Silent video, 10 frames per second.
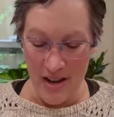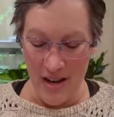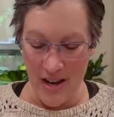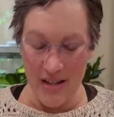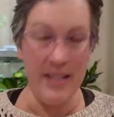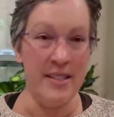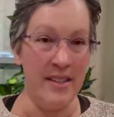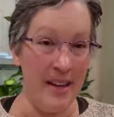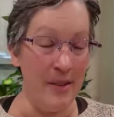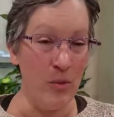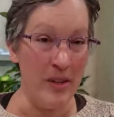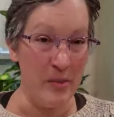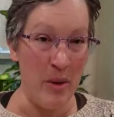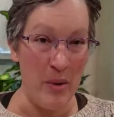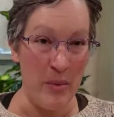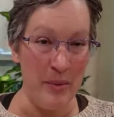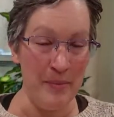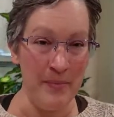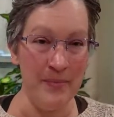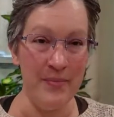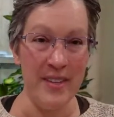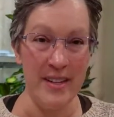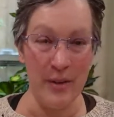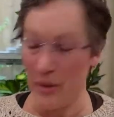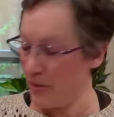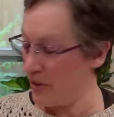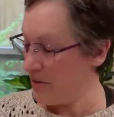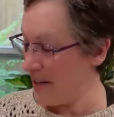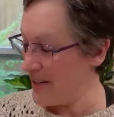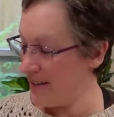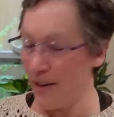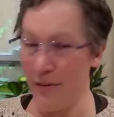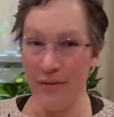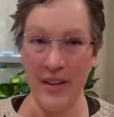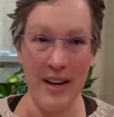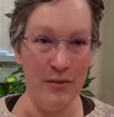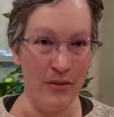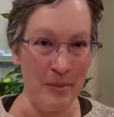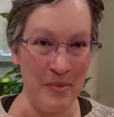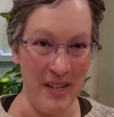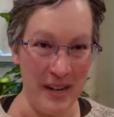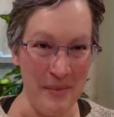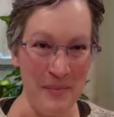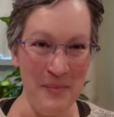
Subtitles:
And it was a poem that I wrote to myself, and I ripped it up.